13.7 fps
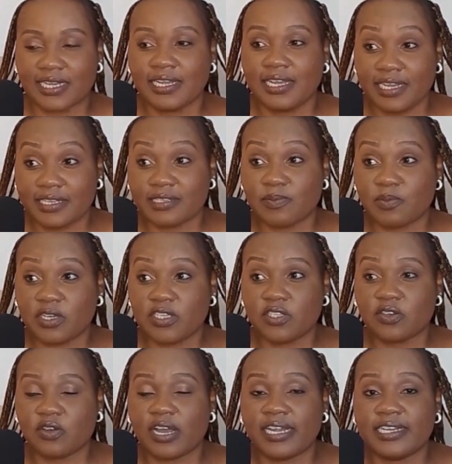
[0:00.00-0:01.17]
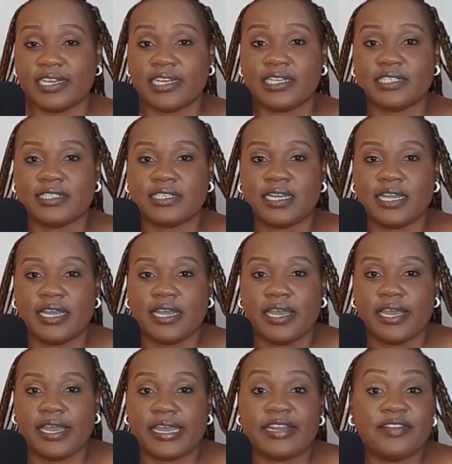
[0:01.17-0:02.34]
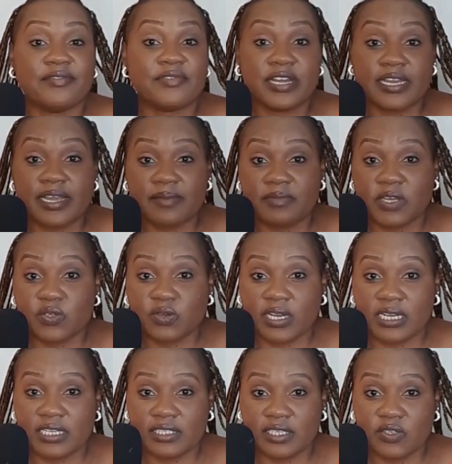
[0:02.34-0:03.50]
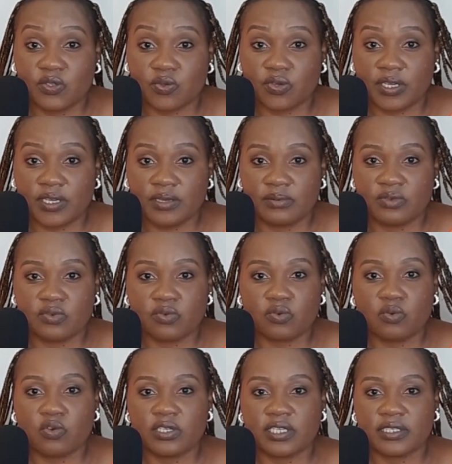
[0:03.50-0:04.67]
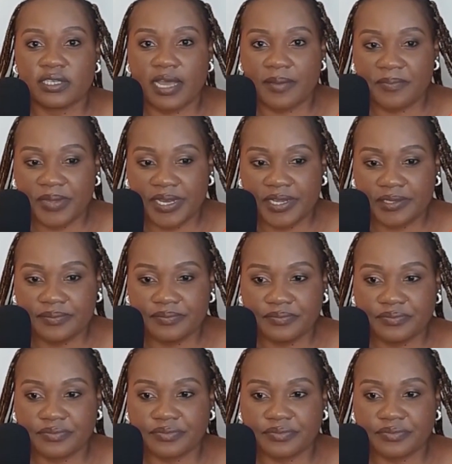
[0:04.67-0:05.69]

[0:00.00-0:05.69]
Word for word: Yeah, he's a political analyst. And every day I make sure I listen to him to know what is happening.